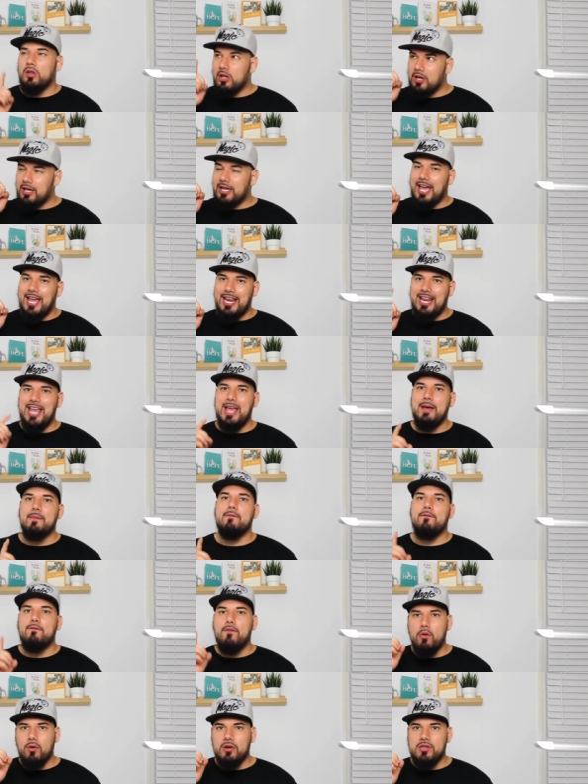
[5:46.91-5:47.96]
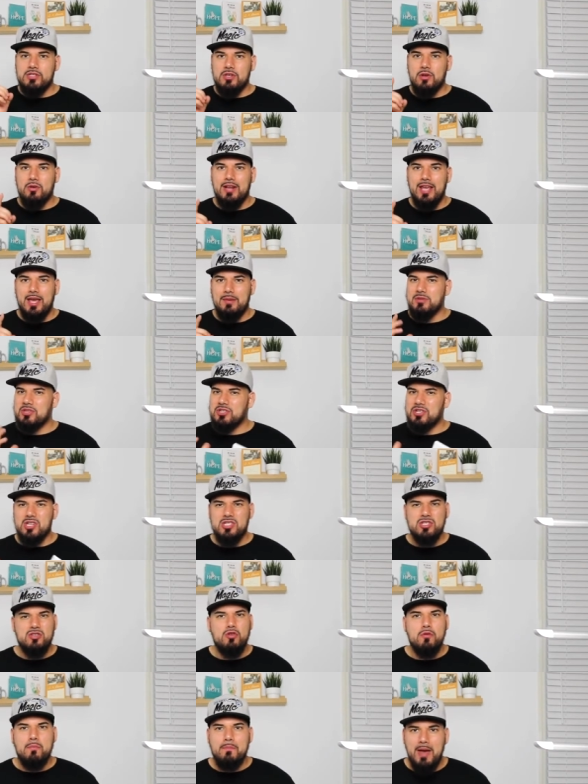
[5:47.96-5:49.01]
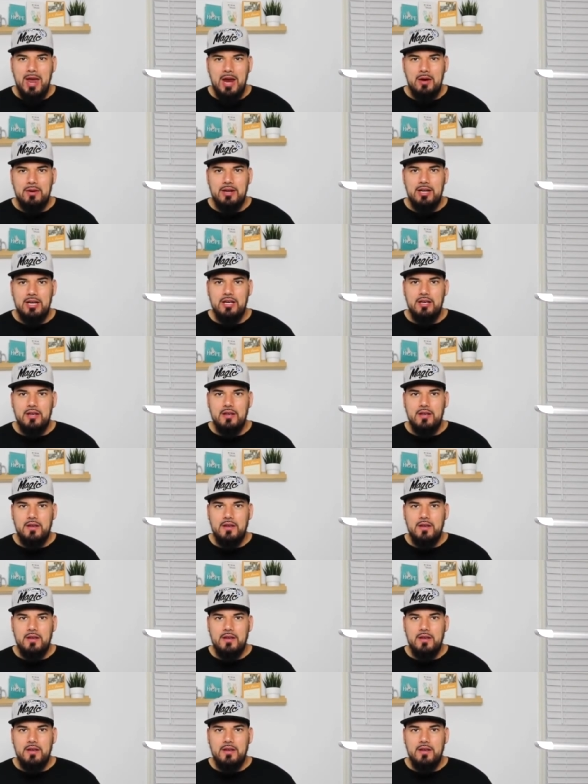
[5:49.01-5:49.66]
Look at Him, focus on Him. Just because you're married